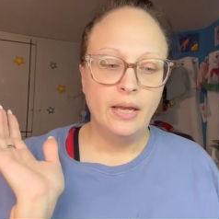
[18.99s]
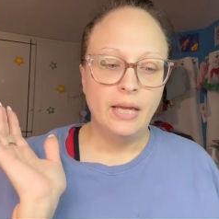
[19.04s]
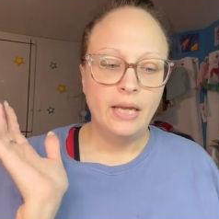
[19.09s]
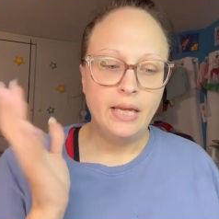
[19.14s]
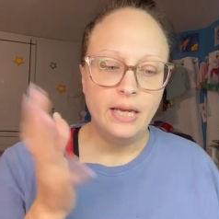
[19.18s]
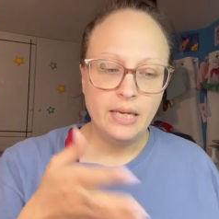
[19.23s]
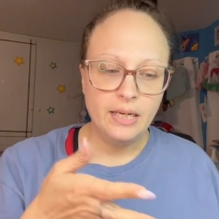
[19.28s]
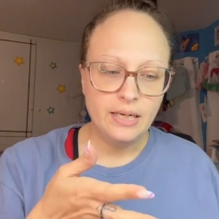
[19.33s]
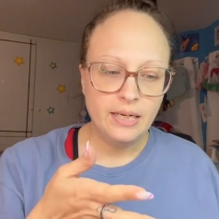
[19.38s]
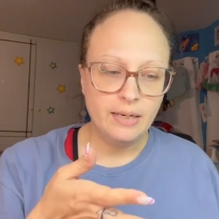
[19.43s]

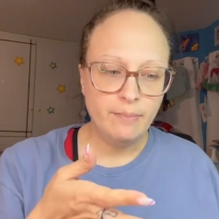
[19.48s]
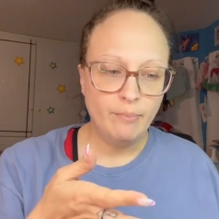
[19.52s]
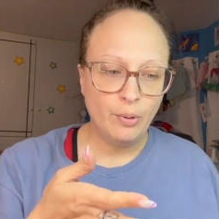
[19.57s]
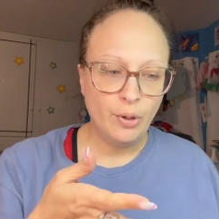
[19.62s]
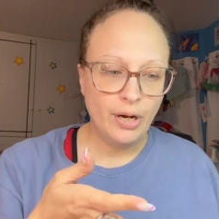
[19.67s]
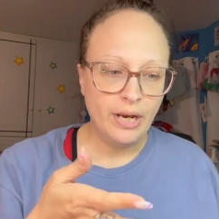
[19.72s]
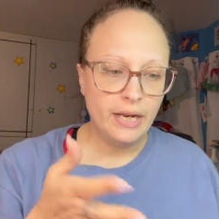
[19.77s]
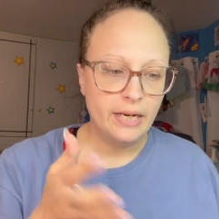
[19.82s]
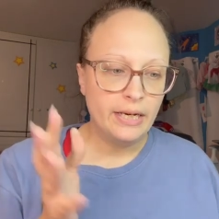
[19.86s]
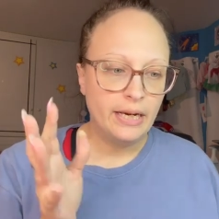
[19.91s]
indie
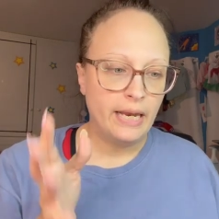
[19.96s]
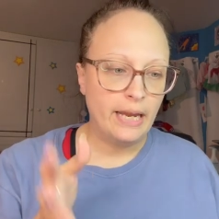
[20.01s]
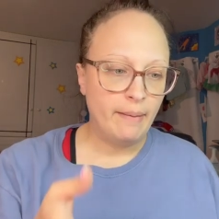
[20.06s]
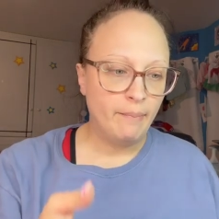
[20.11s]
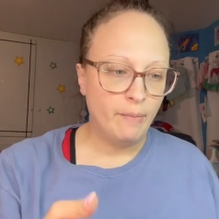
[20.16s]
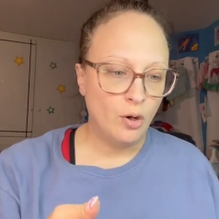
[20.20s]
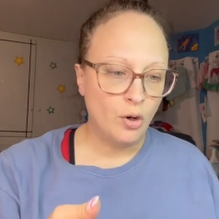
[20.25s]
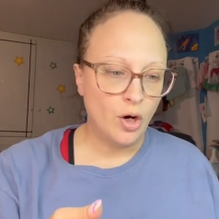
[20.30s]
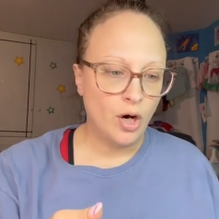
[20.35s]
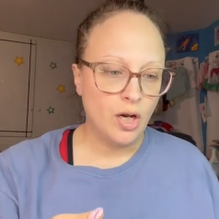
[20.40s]
brand. I came
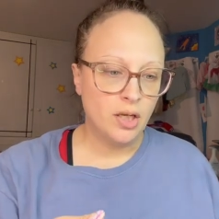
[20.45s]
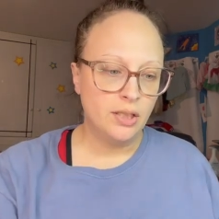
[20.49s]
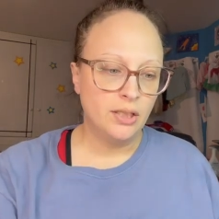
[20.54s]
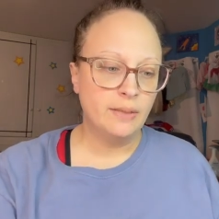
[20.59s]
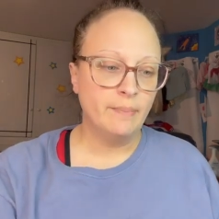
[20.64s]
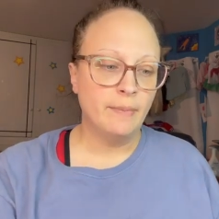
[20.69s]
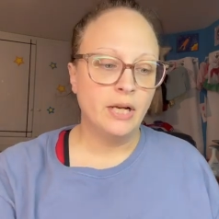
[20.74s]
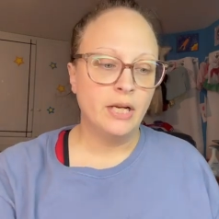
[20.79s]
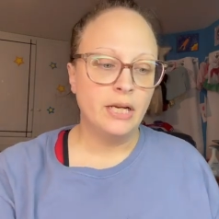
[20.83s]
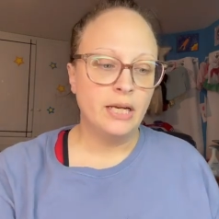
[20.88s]
across them
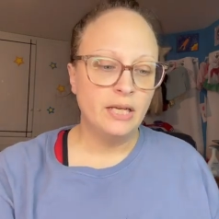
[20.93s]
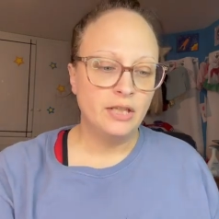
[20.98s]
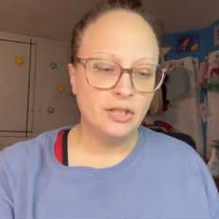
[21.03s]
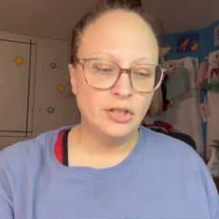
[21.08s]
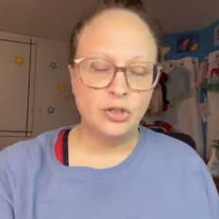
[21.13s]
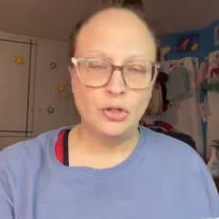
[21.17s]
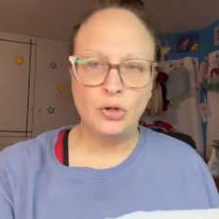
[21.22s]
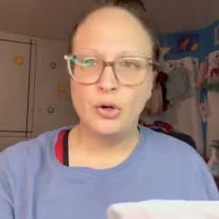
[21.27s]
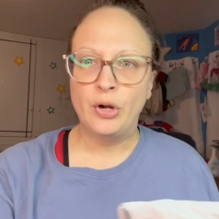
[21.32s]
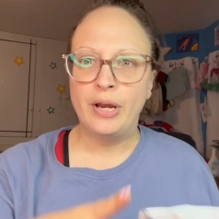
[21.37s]
on
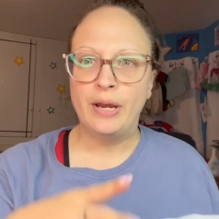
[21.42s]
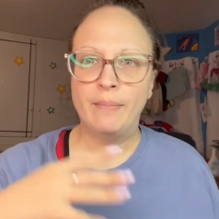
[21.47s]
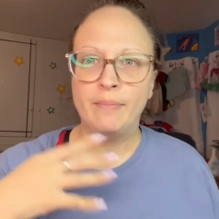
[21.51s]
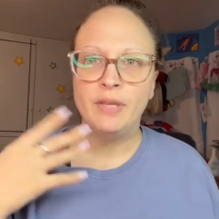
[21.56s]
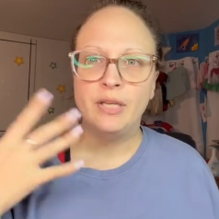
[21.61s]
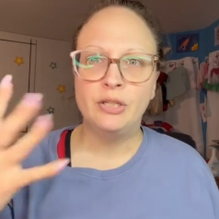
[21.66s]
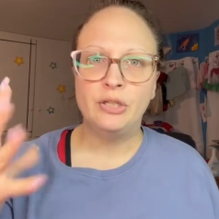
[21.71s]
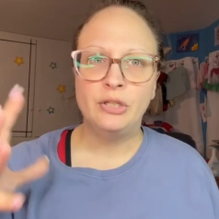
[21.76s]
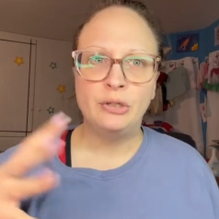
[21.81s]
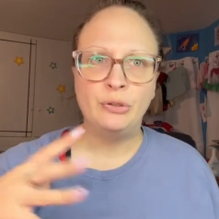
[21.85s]
Instagram.
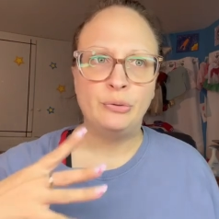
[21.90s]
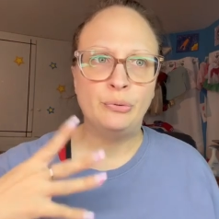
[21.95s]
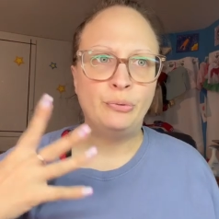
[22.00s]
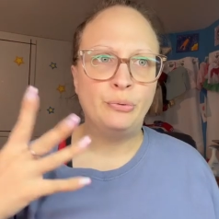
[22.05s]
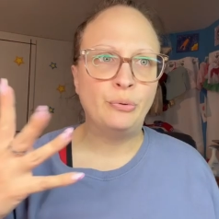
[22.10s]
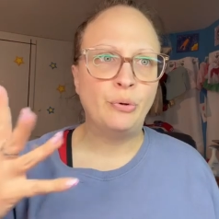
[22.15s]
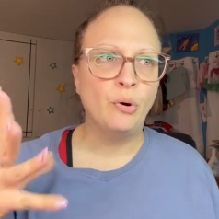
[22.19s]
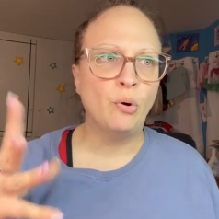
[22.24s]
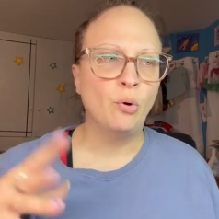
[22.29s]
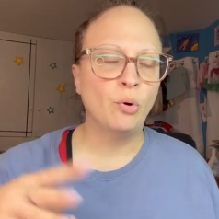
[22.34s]
They
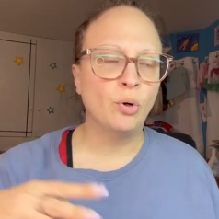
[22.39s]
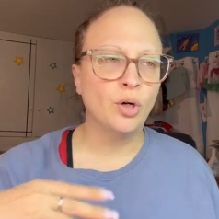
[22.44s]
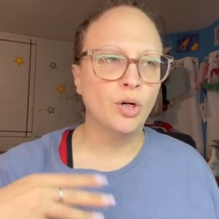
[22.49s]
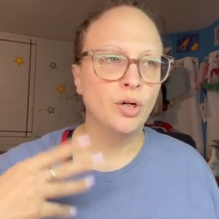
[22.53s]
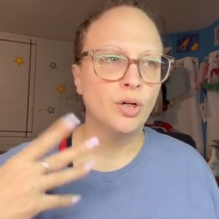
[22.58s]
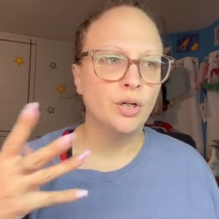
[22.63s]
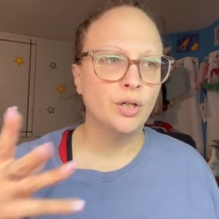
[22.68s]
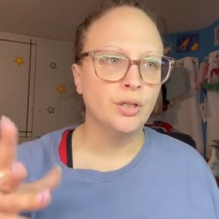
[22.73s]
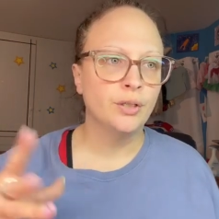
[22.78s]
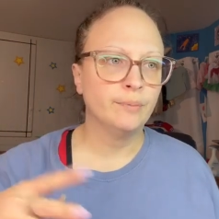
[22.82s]
do
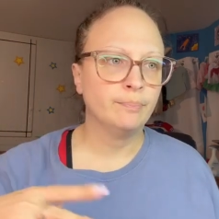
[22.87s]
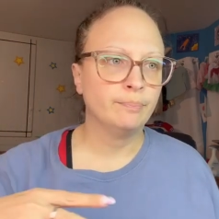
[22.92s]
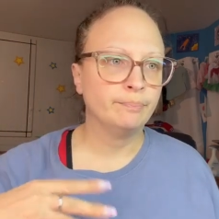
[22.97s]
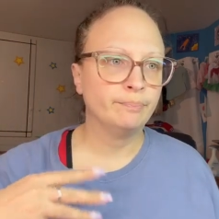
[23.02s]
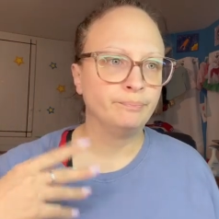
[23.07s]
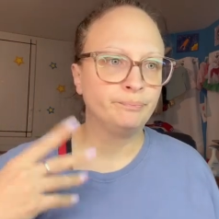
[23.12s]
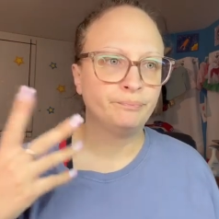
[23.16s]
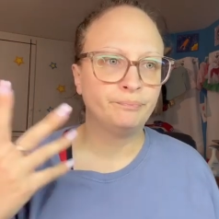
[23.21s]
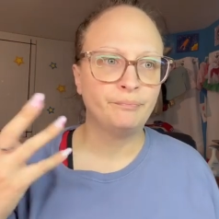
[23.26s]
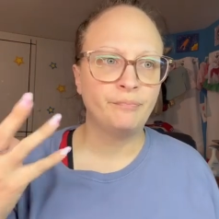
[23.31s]
horror
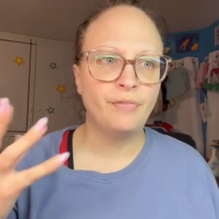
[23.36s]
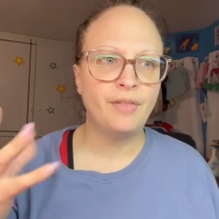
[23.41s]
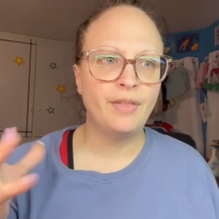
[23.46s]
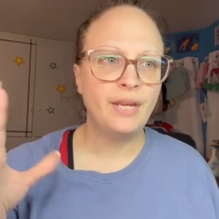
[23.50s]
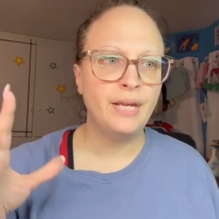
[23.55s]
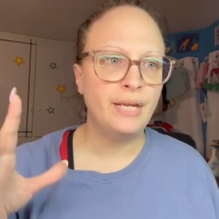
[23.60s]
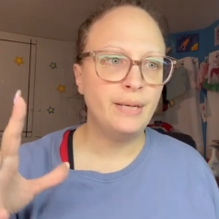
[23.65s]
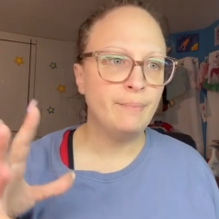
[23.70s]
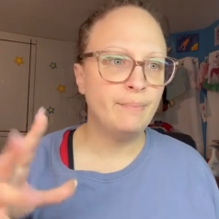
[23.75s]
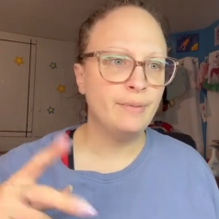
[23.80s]

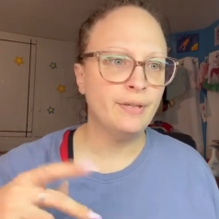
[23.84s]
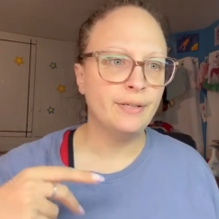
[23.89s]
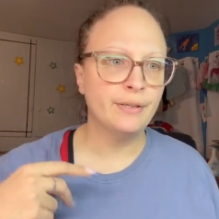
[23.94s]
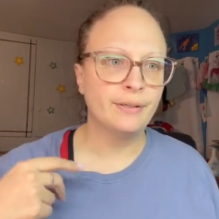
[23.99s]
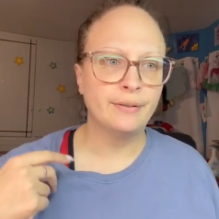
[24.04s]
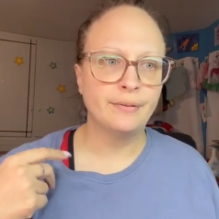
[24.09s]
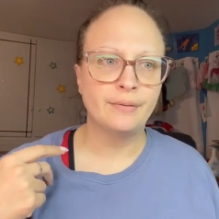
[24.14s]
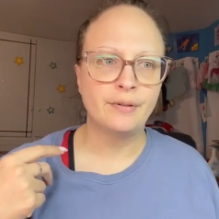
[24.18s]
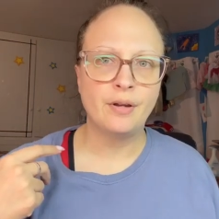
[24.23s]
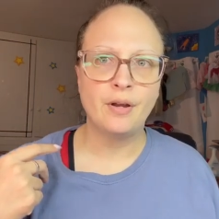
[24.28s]
themed
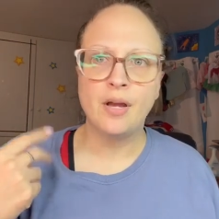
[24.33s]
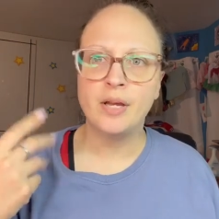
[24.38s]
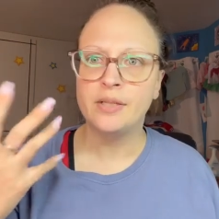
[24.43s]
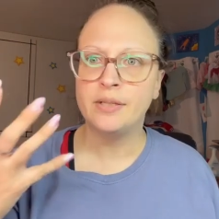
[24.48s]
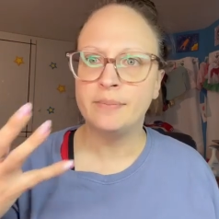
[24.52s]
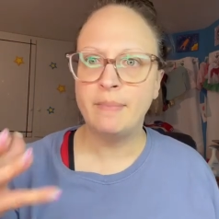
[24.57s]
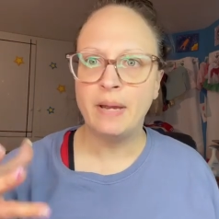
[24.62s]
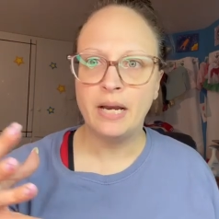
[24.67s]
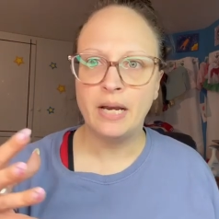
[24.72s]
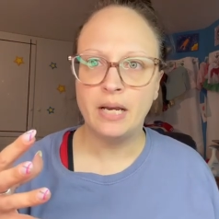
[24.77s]

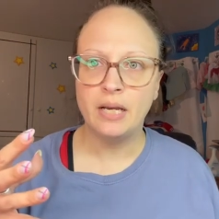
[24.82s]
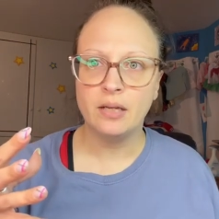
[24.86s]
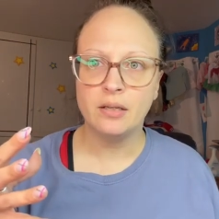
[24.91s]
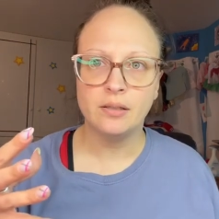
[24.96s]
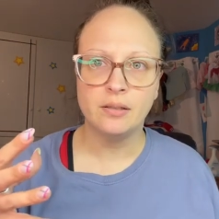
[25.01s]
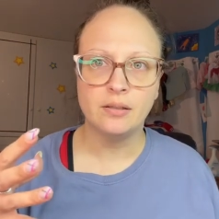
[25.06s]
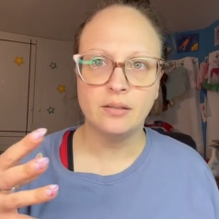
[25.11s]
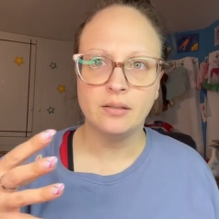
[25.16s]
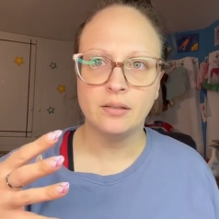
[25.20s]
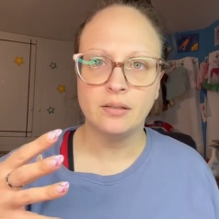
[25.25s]

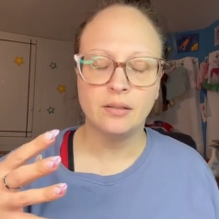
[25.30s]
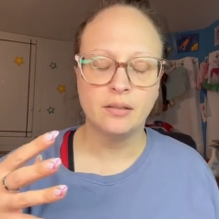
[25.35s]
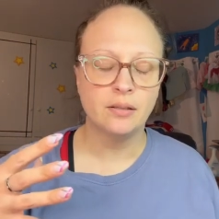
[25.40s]
cosmetics.